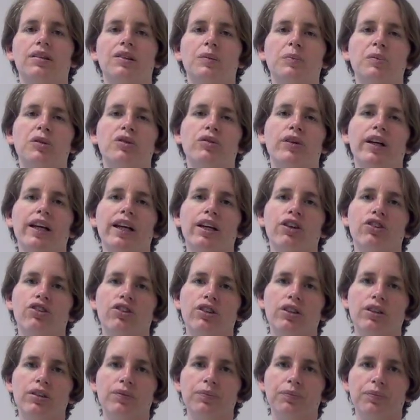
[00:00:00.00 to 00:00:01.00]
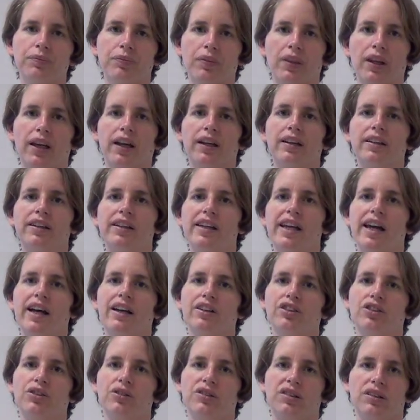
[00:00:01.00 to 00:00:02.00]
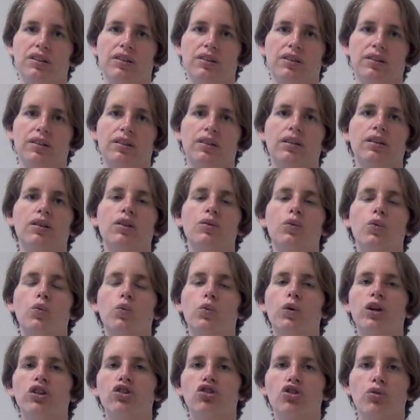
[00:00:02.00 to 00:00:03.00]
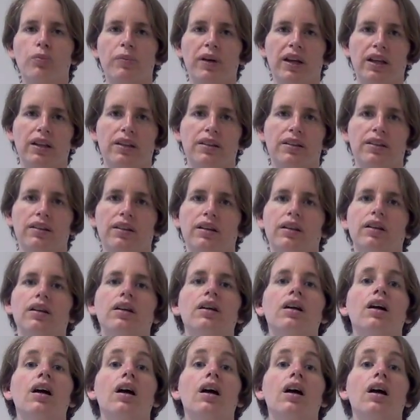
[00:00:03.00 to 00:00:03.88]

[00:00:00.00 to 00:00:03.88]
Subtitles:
inspiration and diagnosis, which means